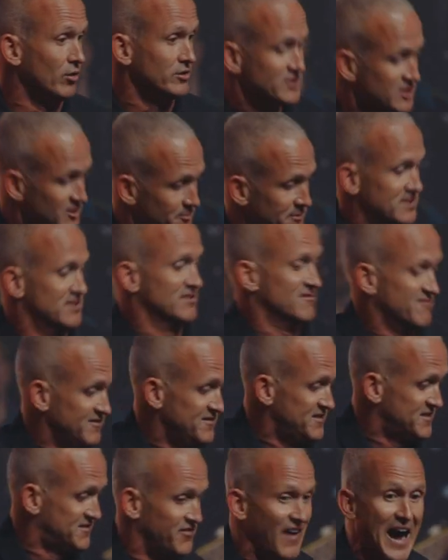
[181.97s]
You're gonna be
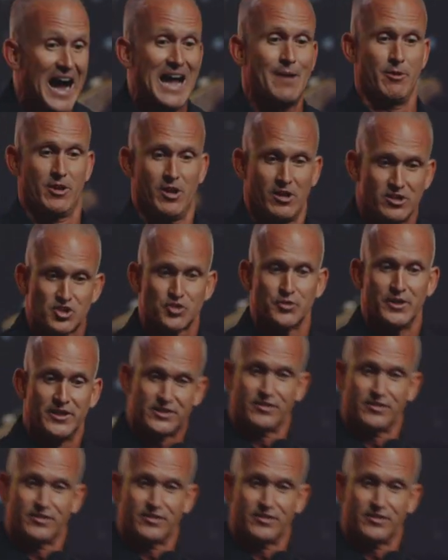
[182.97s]
just vibing on streets